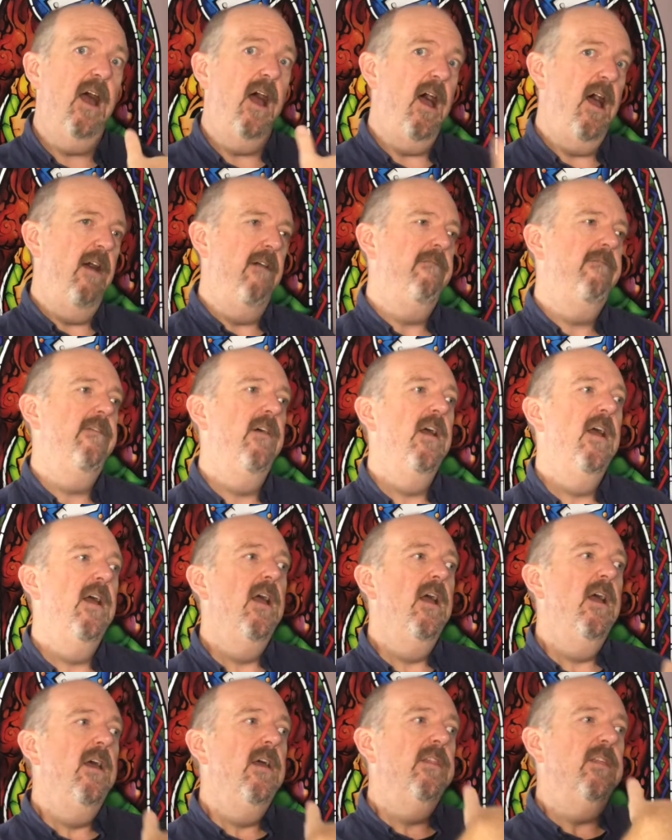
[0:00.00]
of
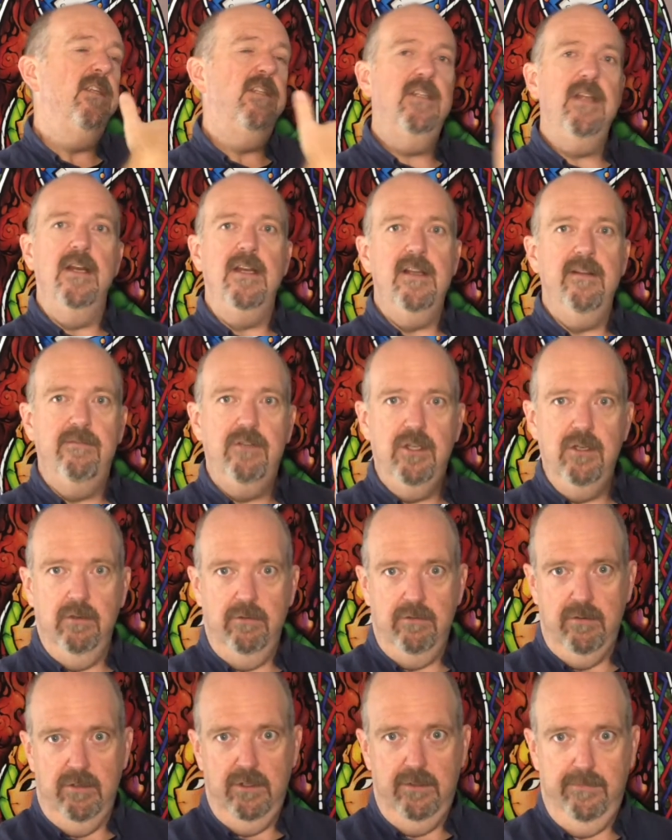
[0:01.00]
the study of
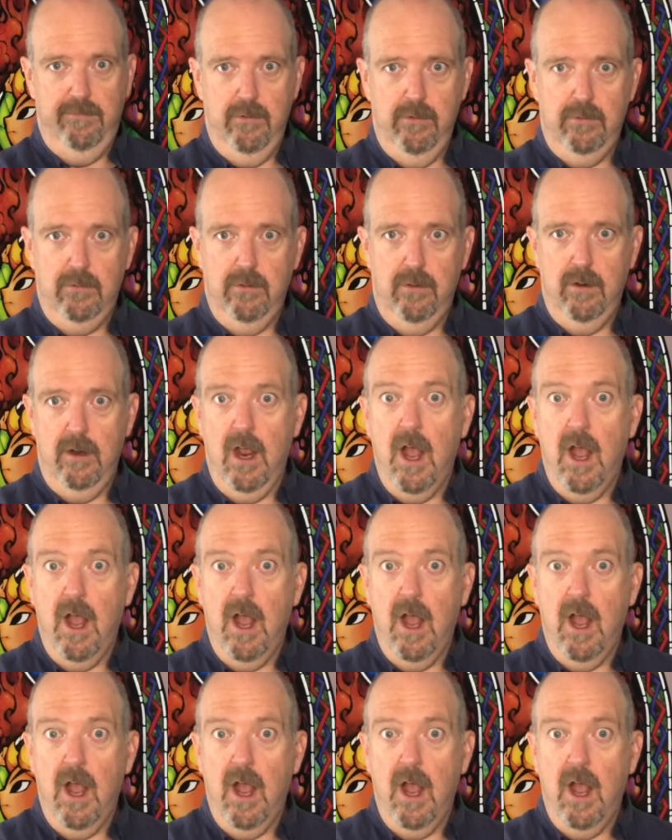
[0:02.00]
children's folklore.